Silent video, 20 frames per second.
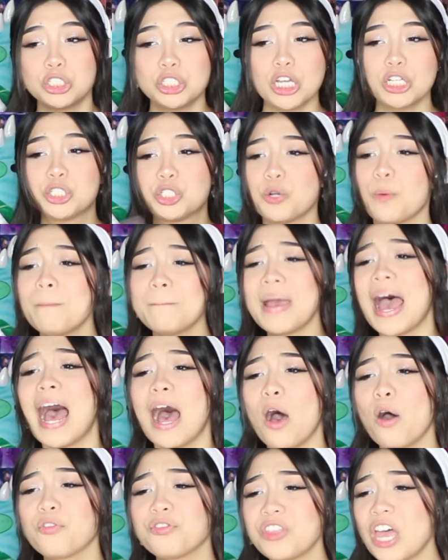Shut your
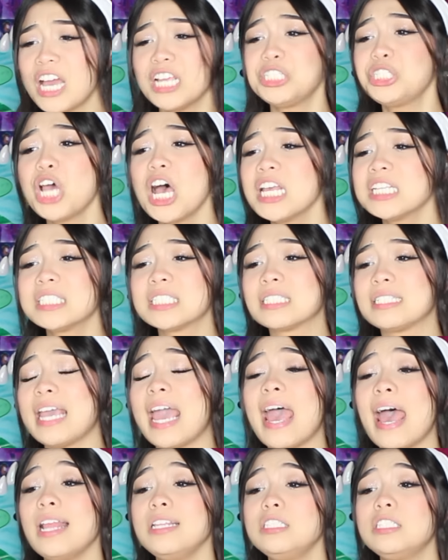mouth, I
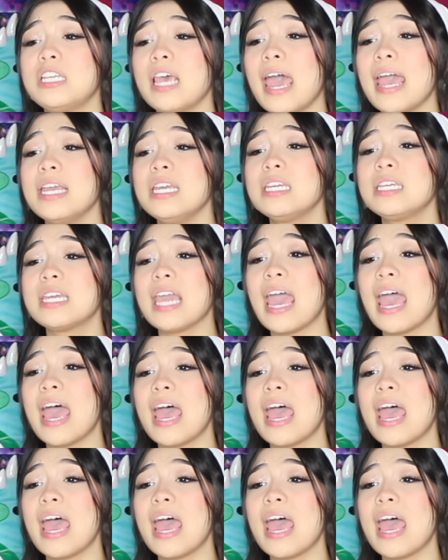just can't take